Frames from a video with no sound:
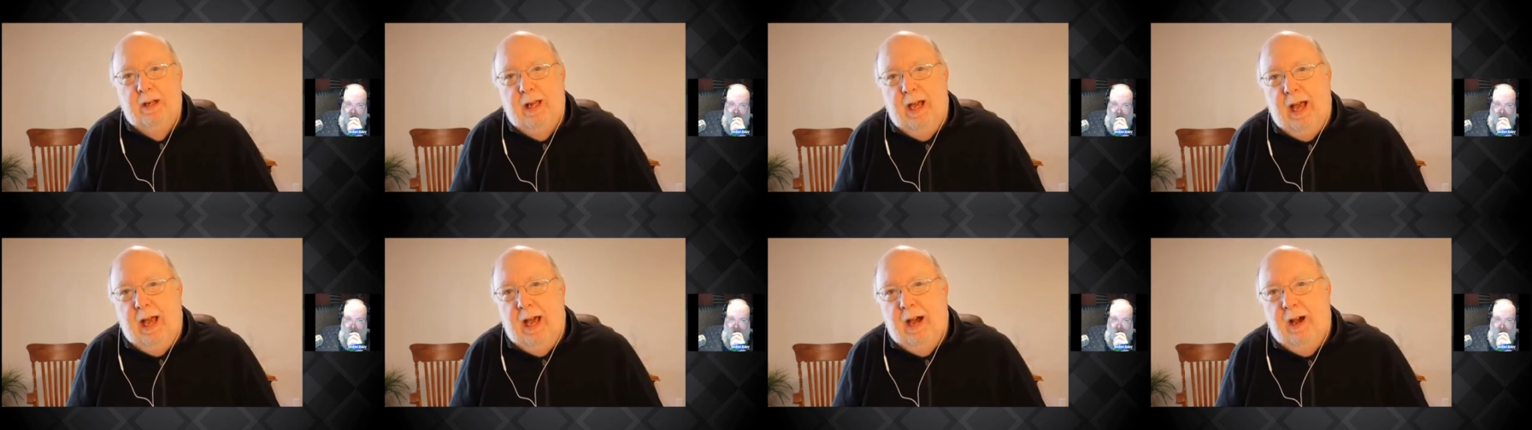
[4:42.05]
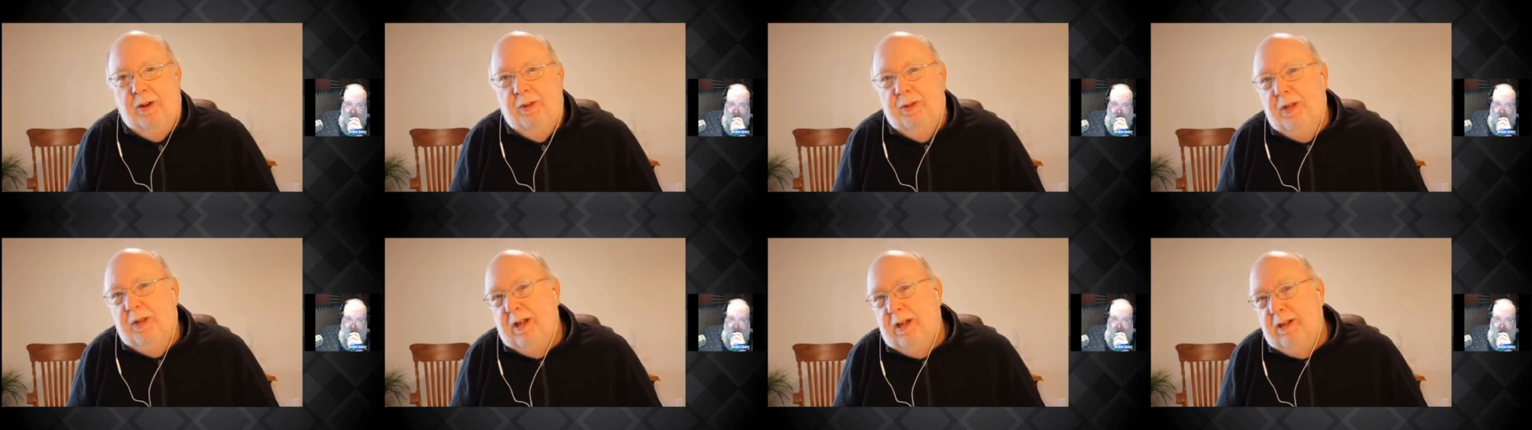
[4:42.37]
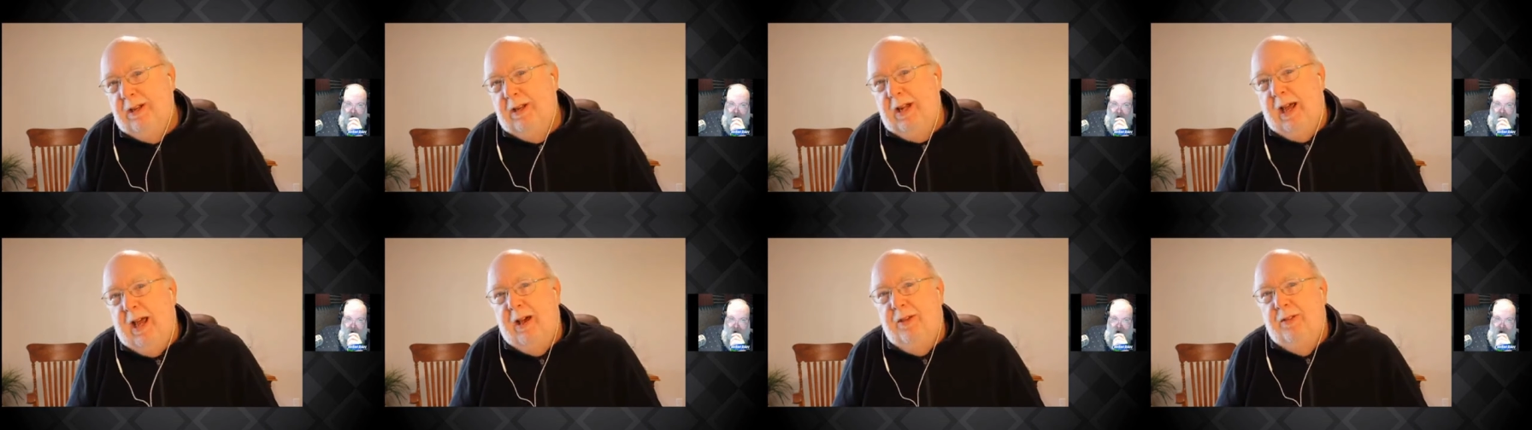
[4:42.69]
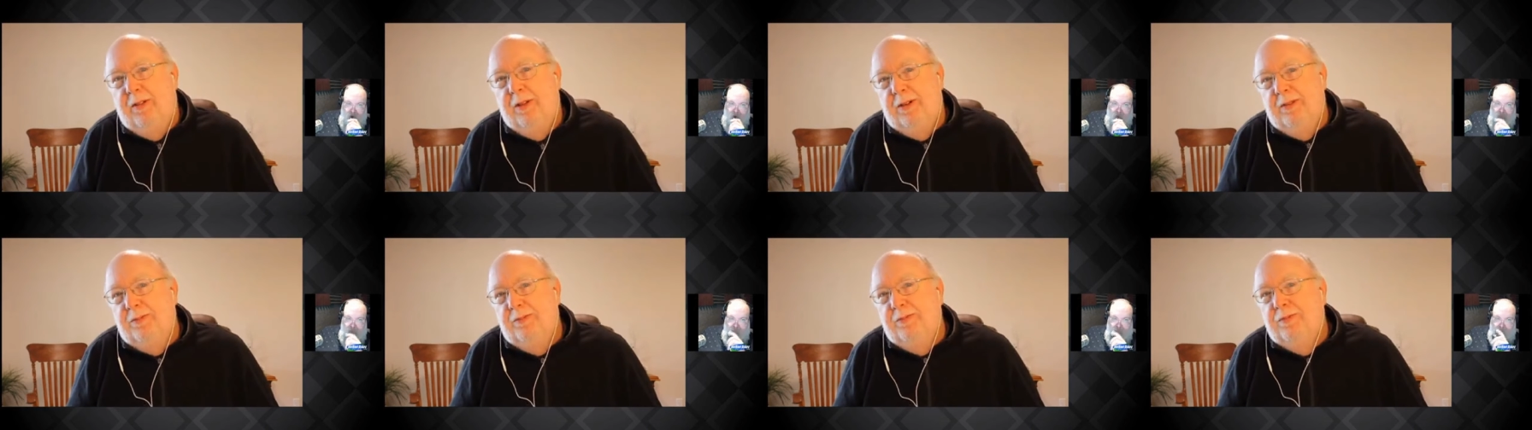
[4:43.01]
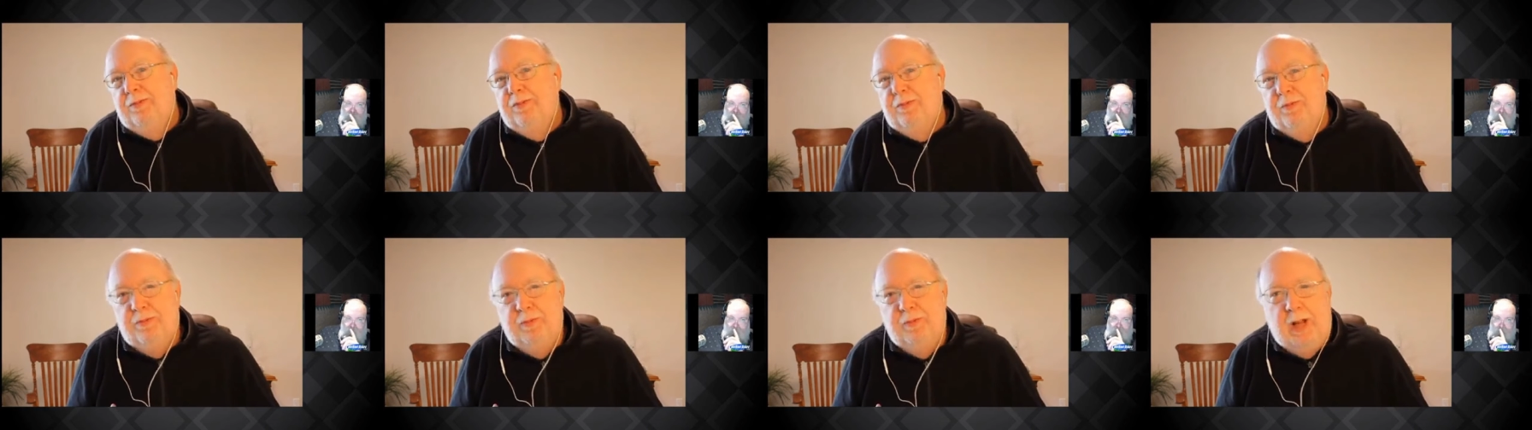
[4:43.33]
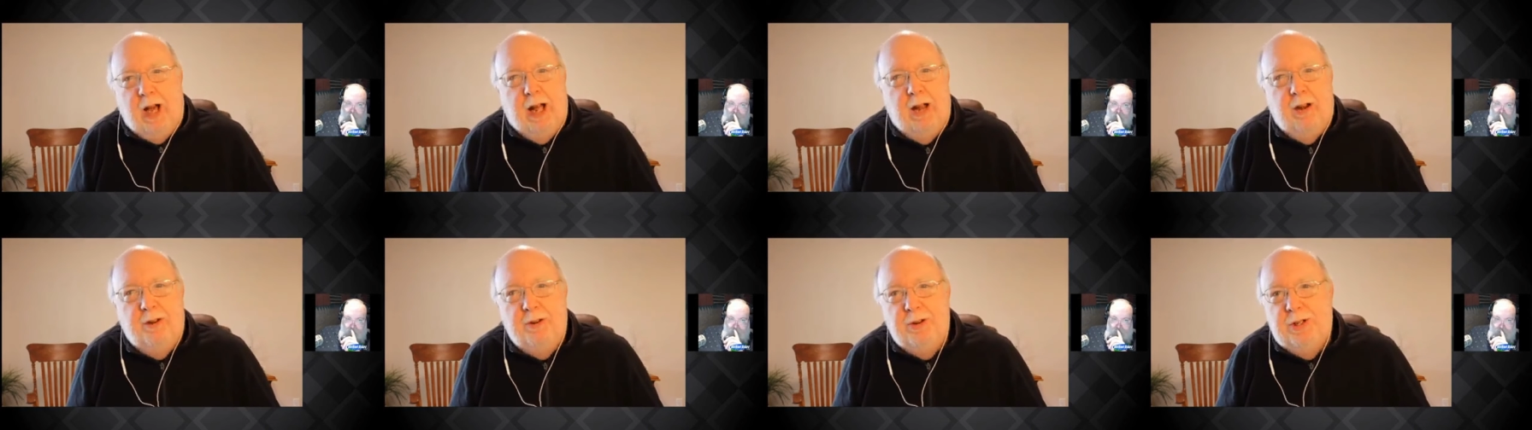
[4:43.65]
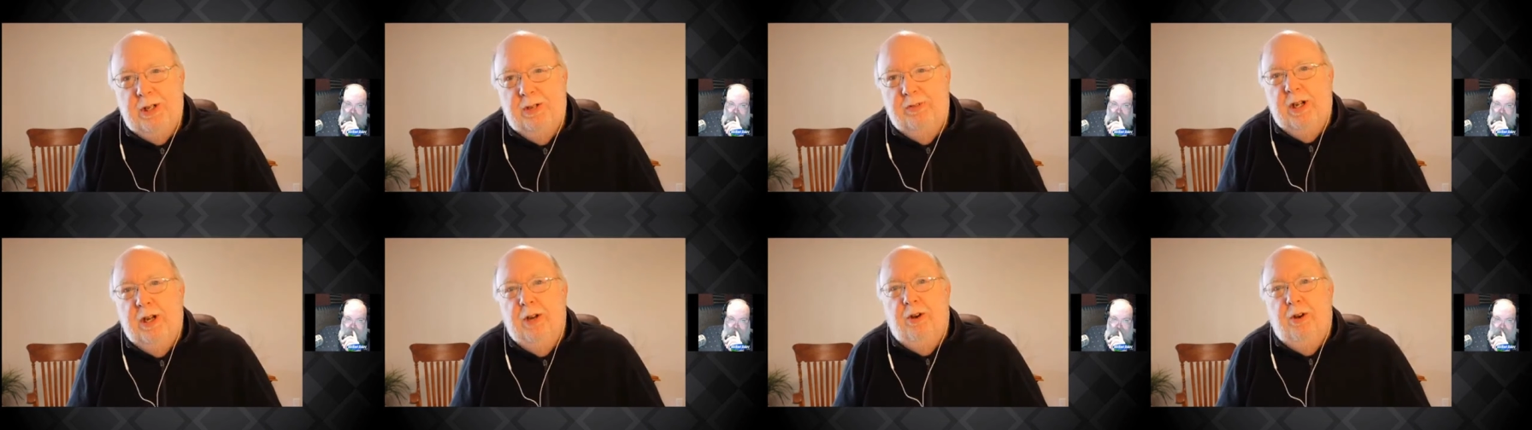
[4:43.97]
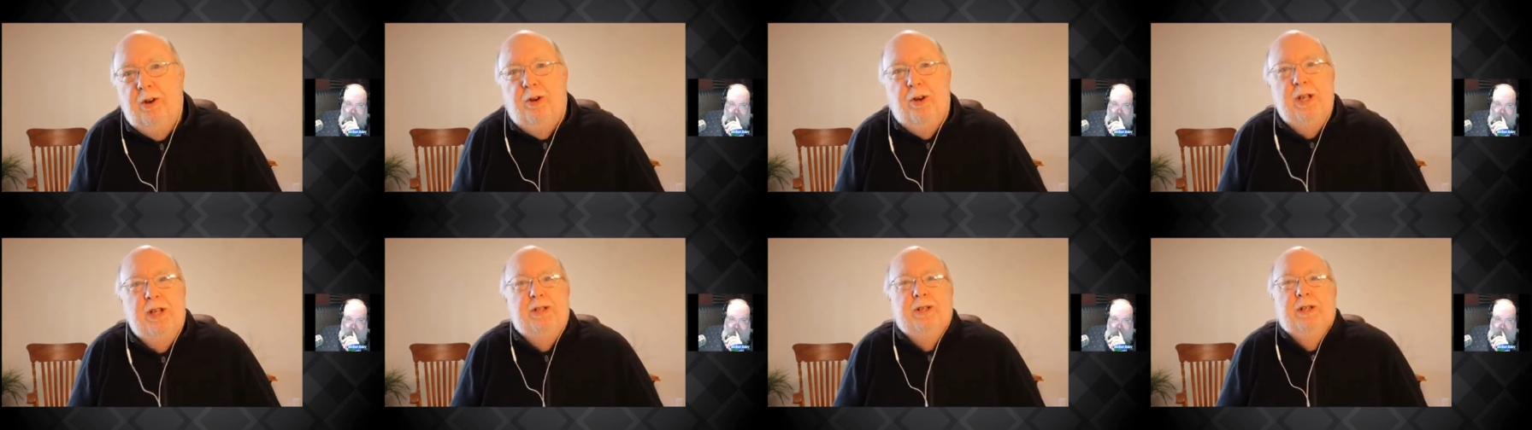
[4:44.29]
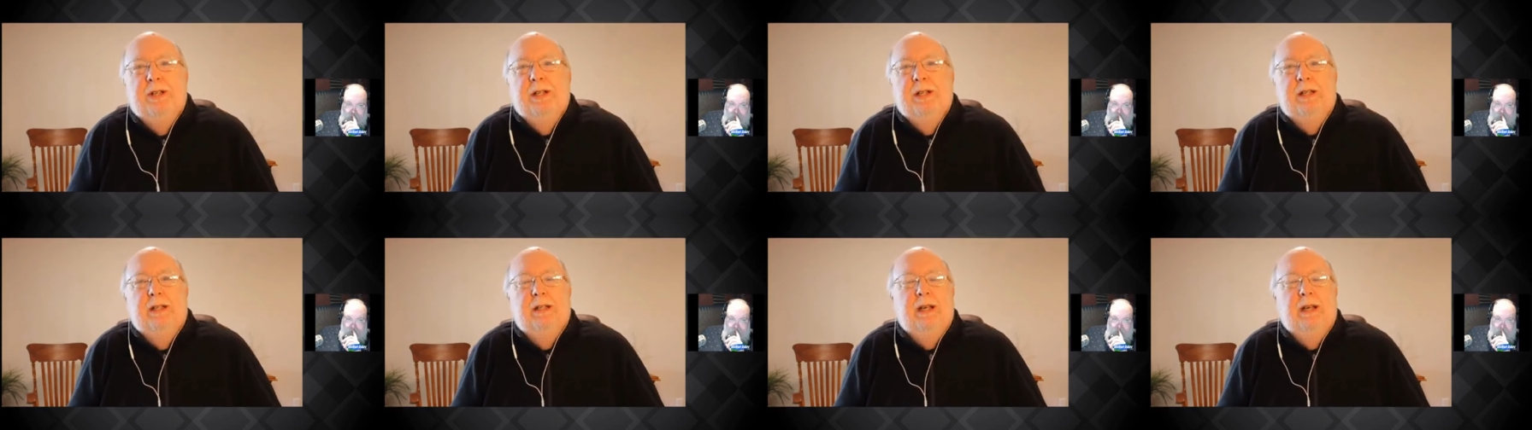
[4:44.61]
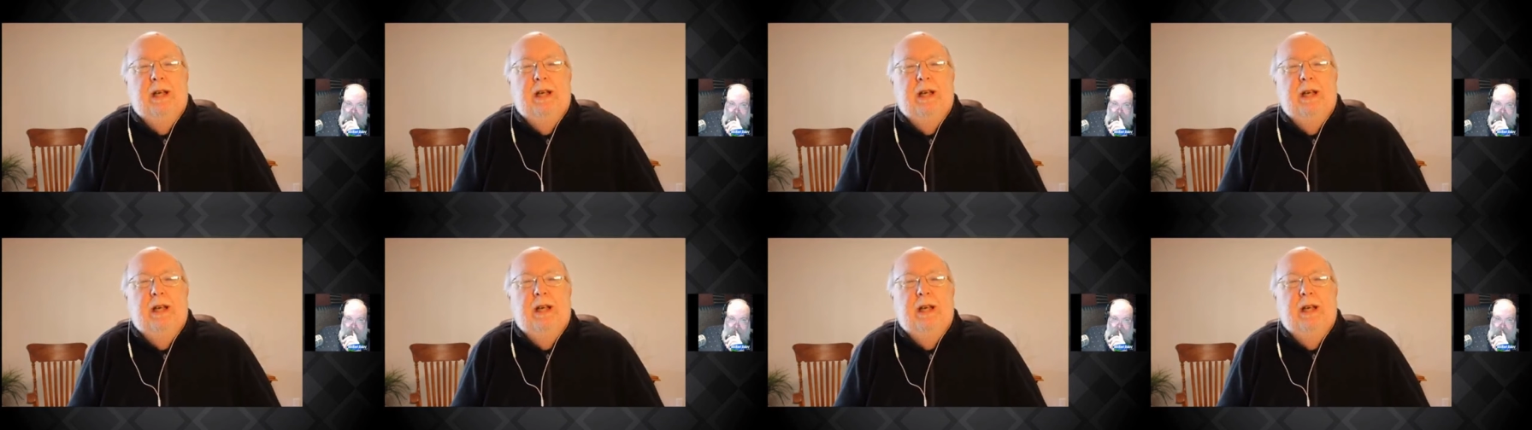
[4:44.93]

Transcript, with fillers: How the how the dollars have increased uh,